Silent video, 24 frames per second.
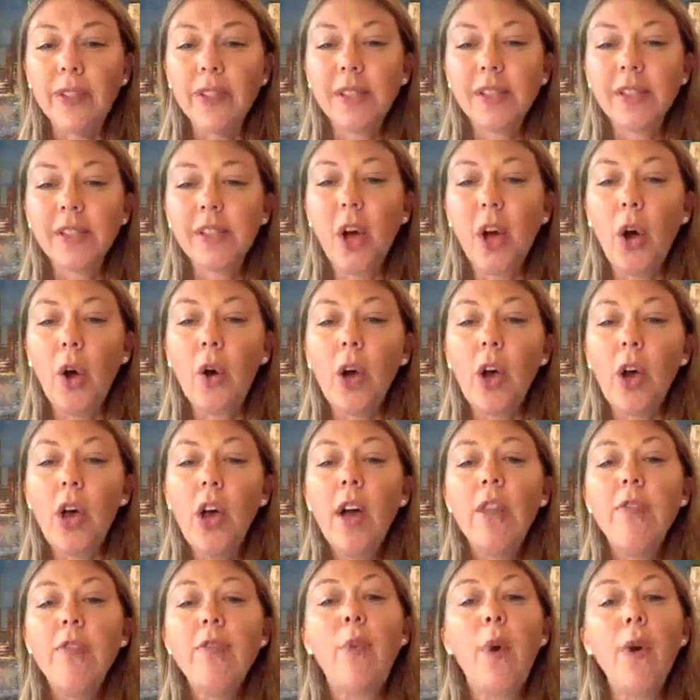So
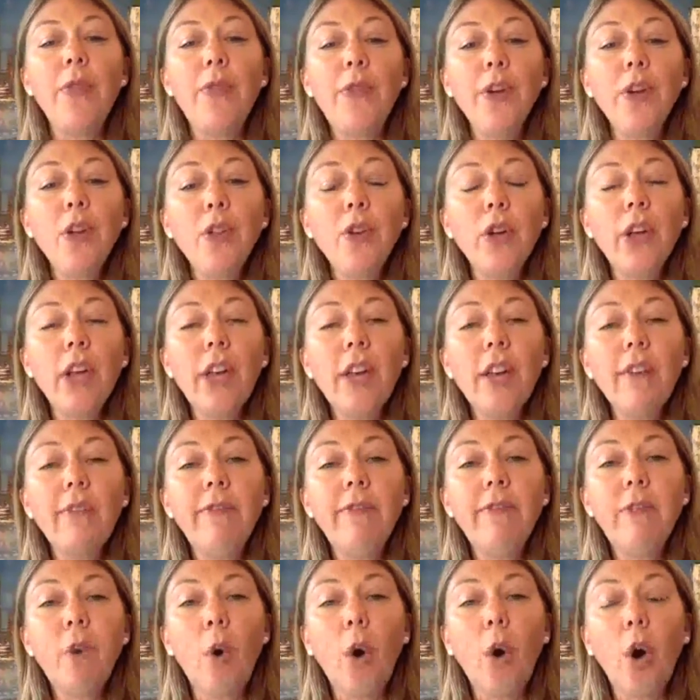what they're looking
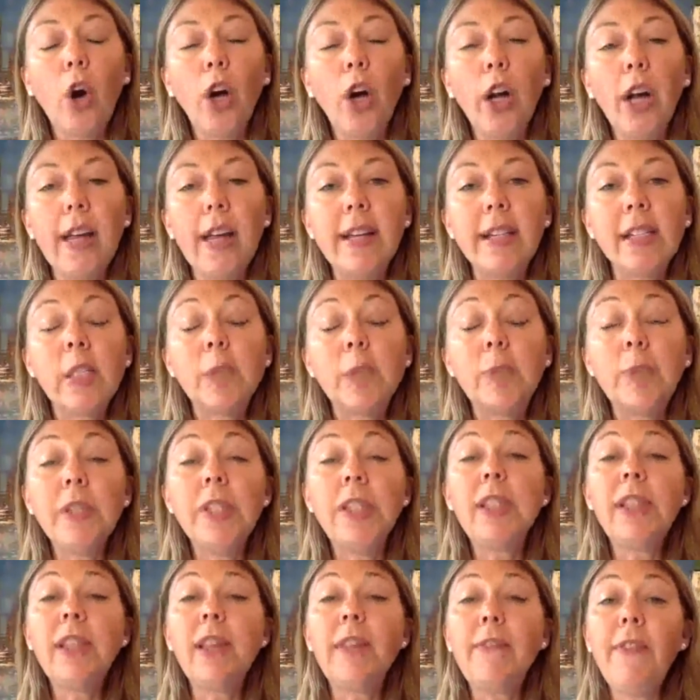for is
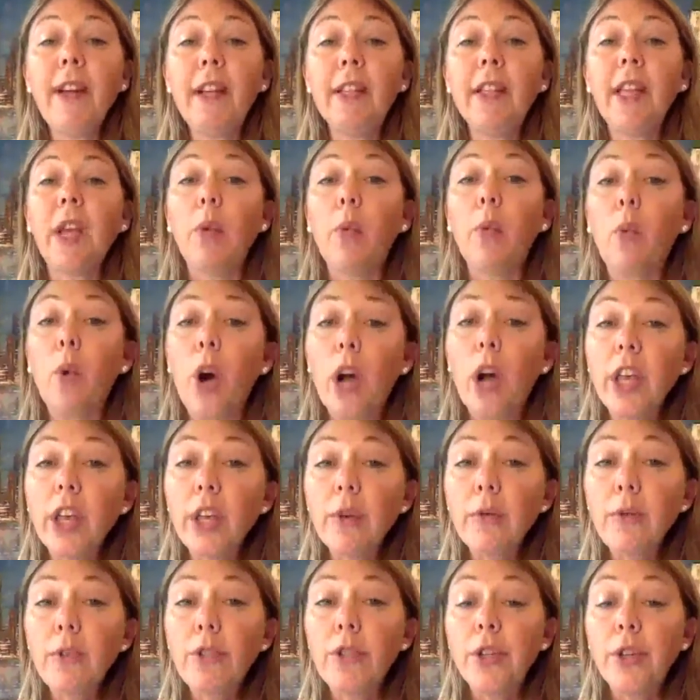specifically what
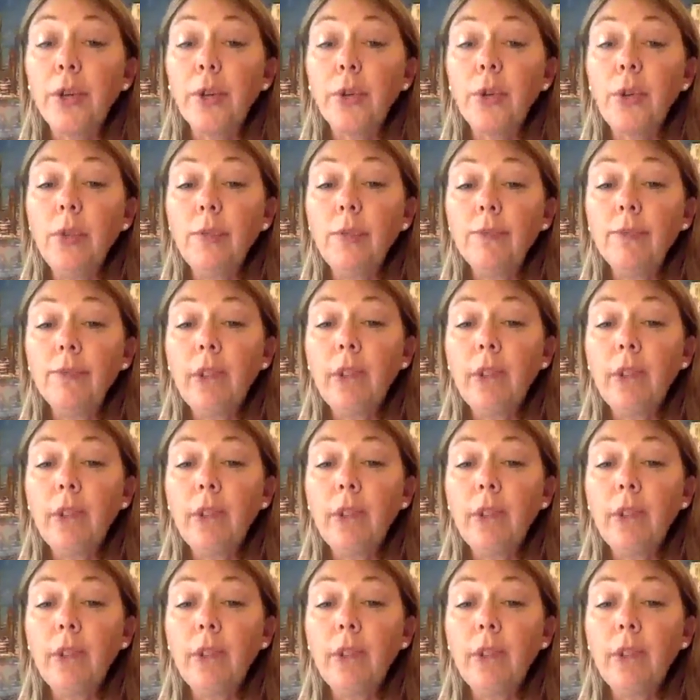you do,